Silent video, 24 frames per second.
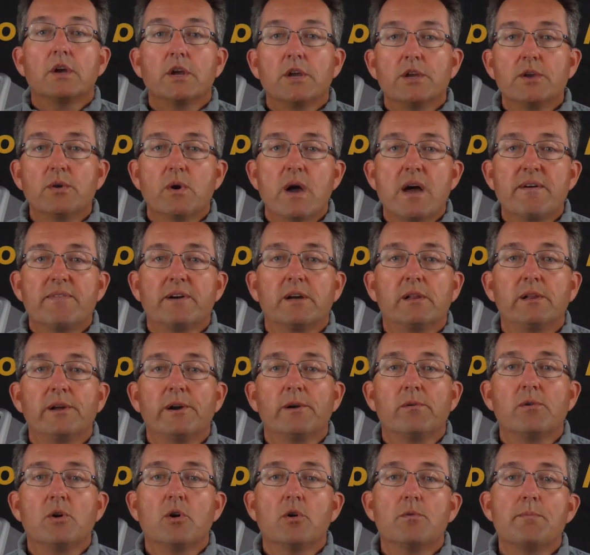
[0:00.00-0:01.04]
You'll have a clear
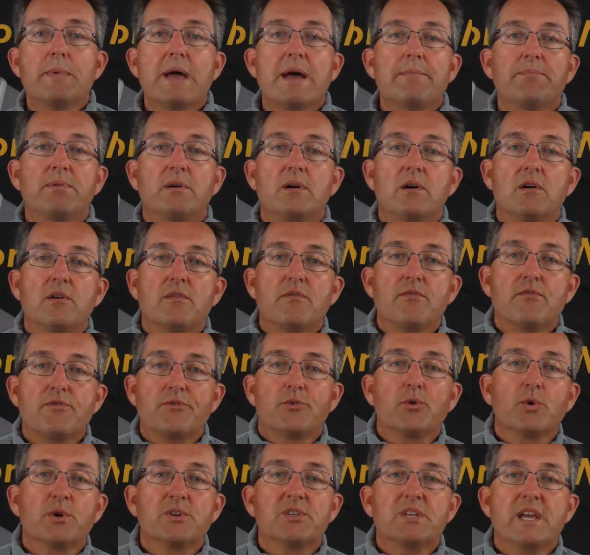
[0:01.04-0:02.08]
roadmap
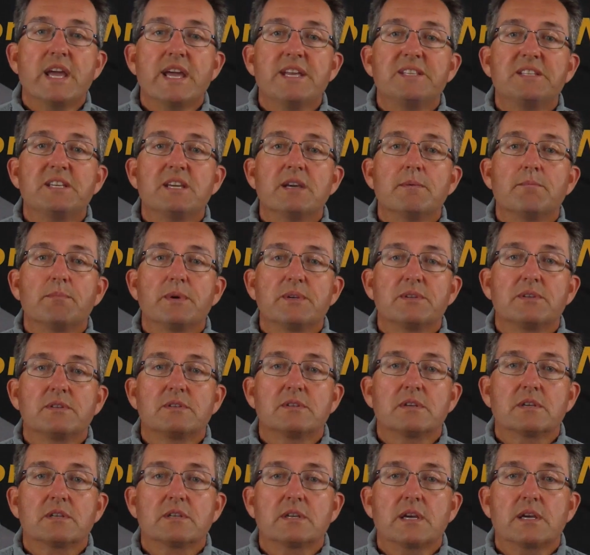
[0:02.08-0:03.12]
towards the ATM business
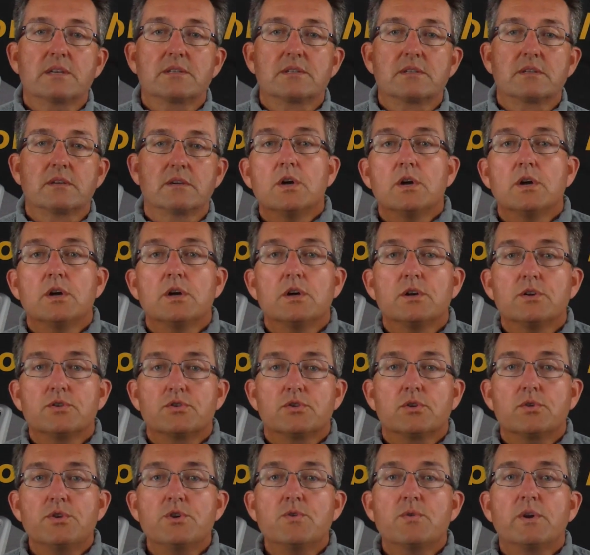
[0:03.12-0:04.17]
success,
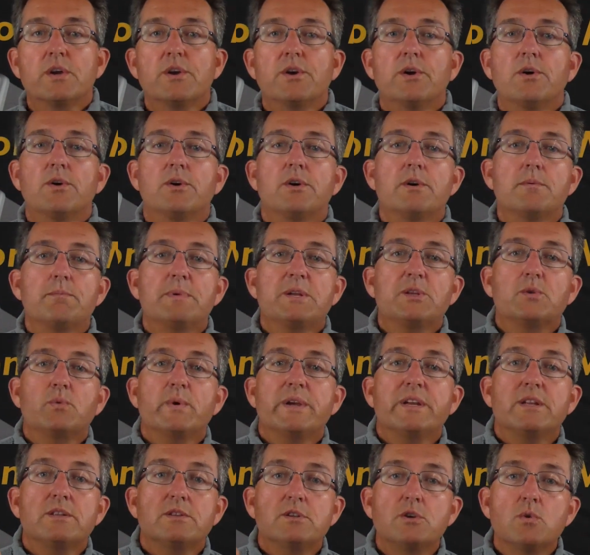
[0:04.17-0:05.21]
so you can earn
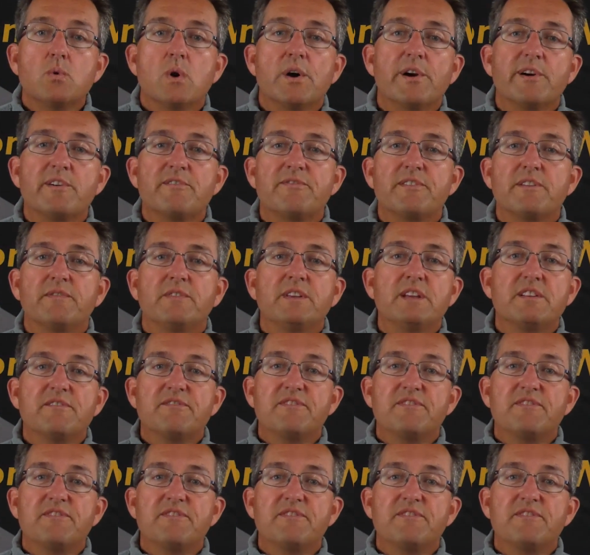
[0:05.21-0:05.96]
between $250 and